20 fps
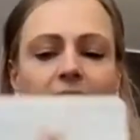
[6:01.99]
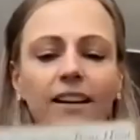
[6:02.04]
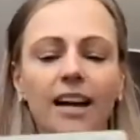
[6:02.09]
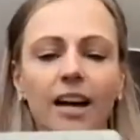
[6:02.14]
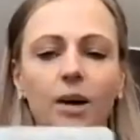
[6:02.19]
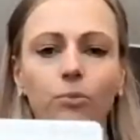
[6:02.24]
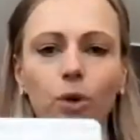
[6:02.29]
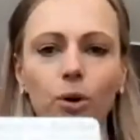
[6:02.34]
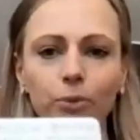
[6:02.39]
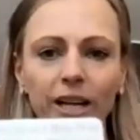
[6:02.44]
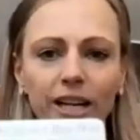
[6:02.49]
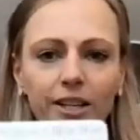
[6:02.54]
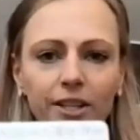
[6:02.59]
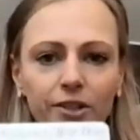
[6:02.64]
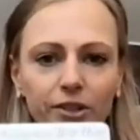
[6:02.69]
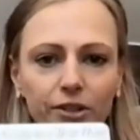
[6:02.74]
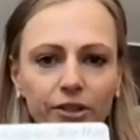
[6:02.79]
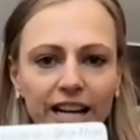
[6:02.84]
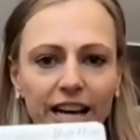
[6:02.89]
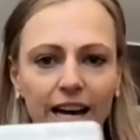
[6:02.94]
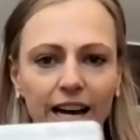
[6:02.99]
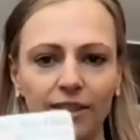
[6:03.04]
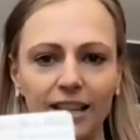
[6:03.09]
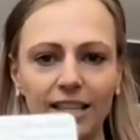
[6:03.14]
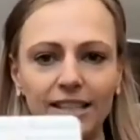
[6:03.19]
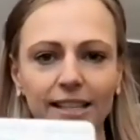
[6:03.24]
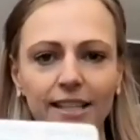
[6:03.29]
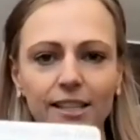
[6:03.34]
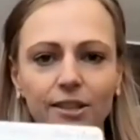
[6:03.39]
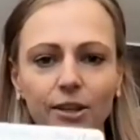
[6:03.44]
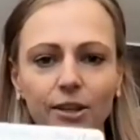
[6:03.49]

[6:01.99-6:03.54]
And what we're going to do now, this is